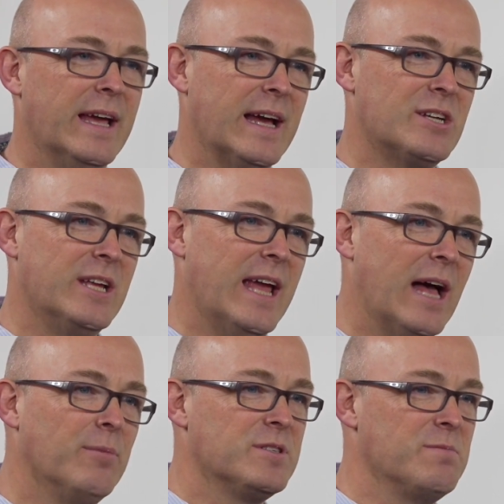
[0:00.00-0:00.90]
it actually
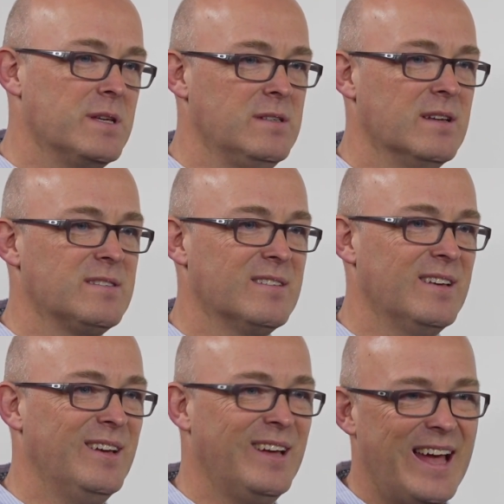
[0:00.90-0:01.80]
helps the business
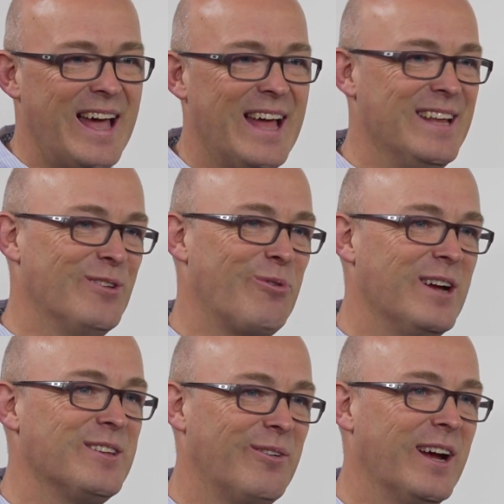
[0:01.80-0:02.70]
head in the
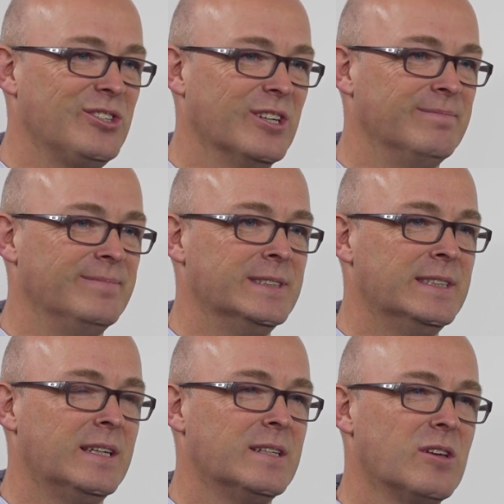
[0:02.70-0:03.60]
right direction.
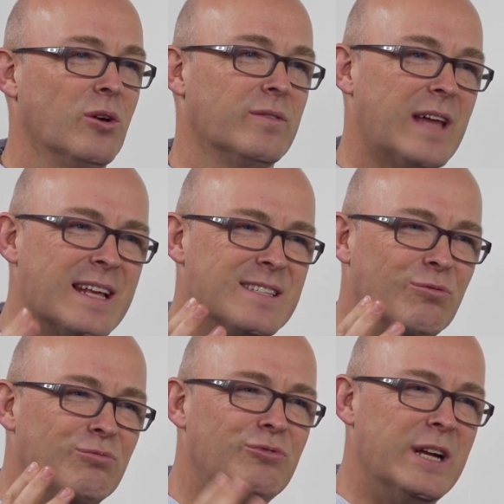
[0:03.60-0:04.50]
So that is a
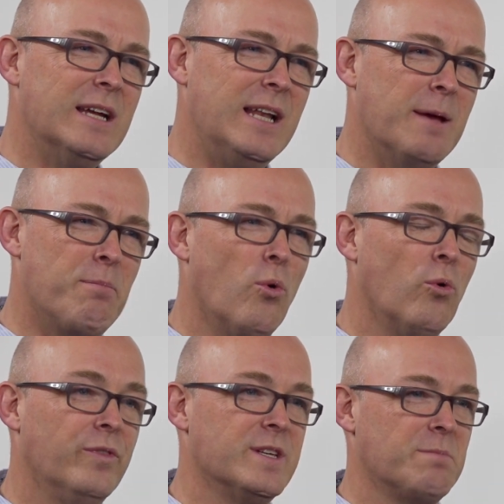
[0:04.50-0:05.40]
really
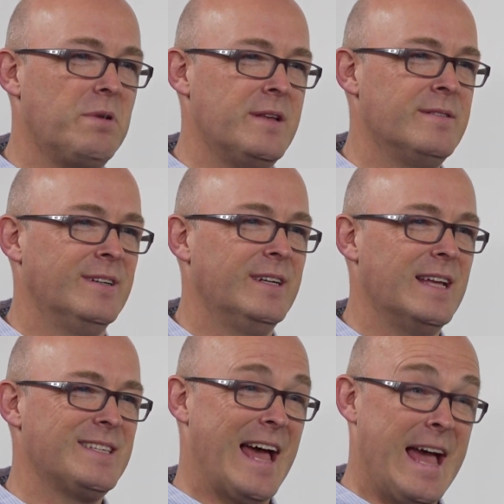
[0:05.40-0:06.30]
important discipline.
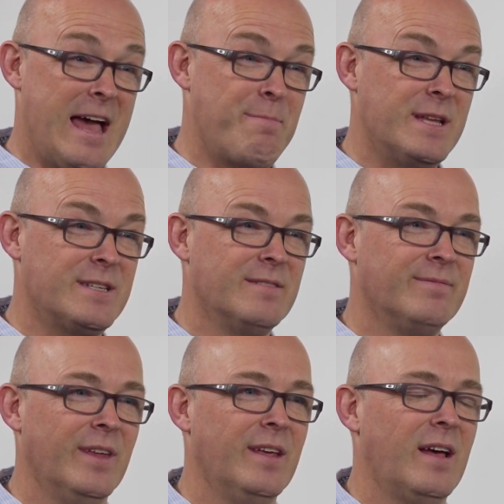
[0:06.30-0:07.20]
It's a habit
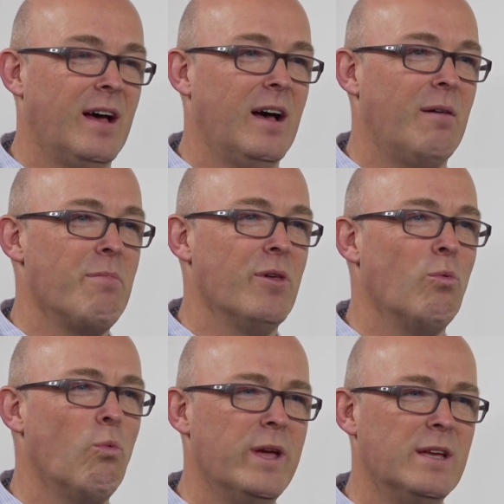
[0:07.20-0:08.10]
that
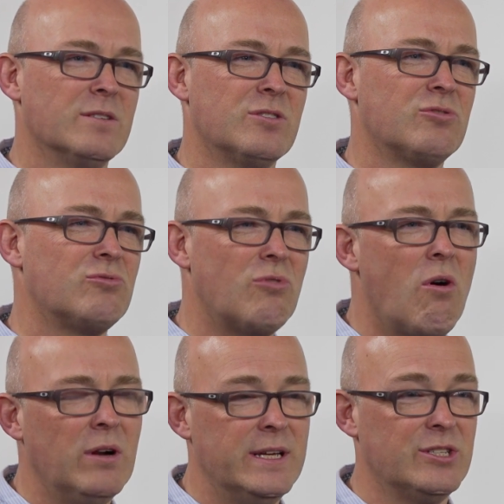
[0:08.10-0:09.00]
we
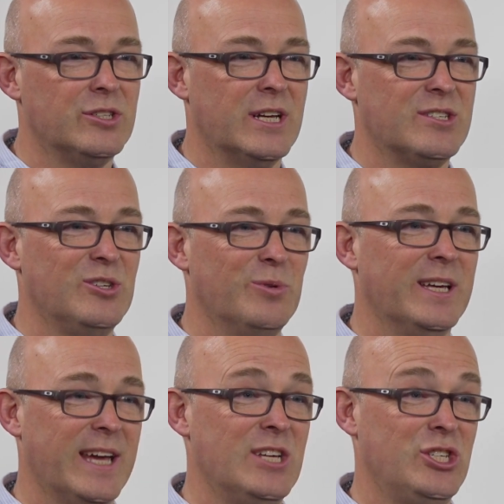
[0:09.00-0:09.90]
strongly suggest you
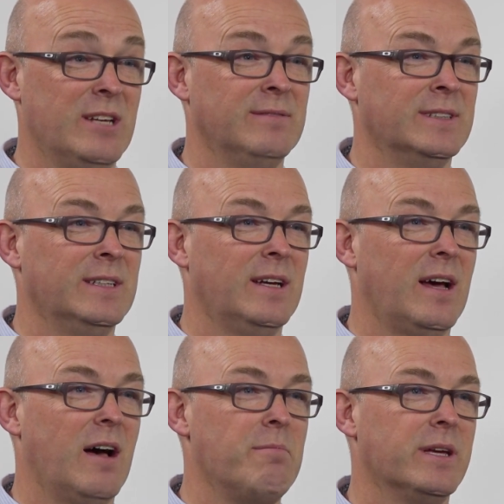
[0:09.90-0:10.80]
engage in,
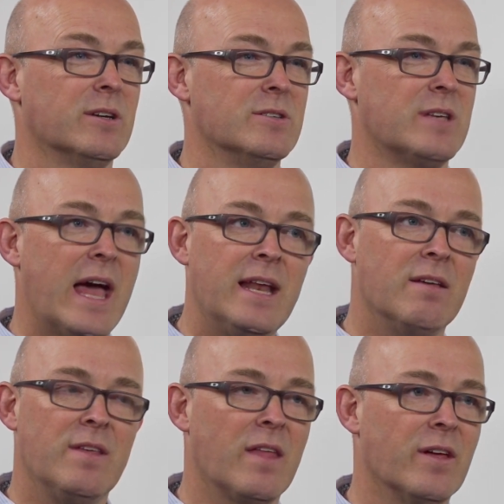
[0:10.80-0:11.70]
because any
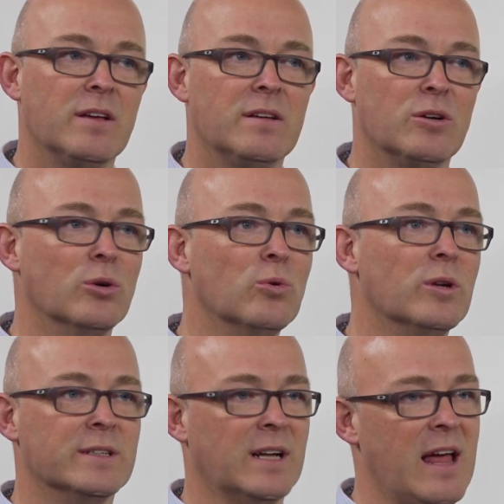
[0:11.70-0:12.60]
of the other
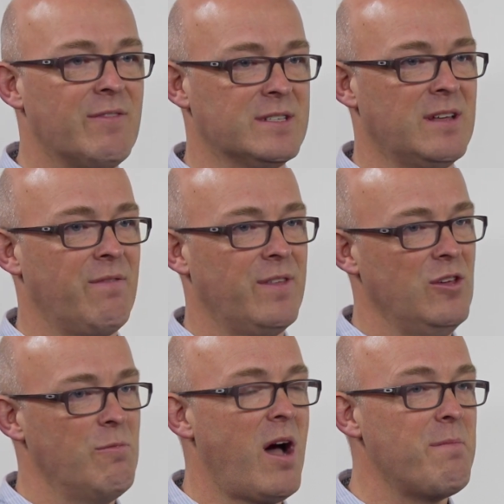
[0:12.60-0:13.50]
cool and clever stuff that
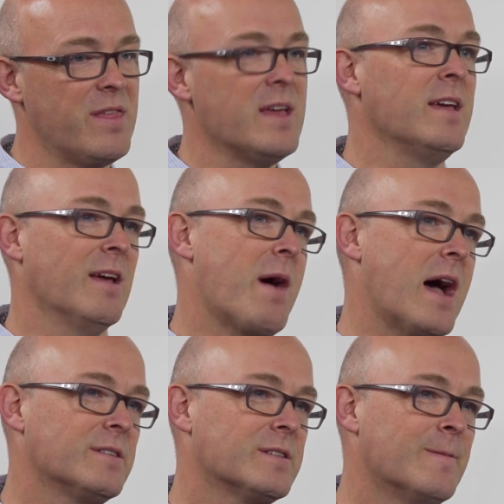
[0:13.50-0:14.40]
you might be thinking
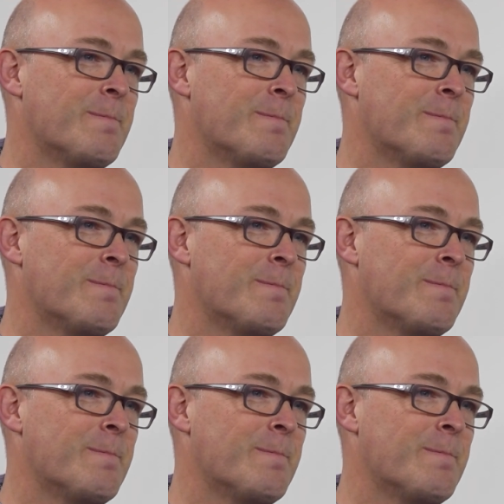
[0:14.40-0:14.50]
about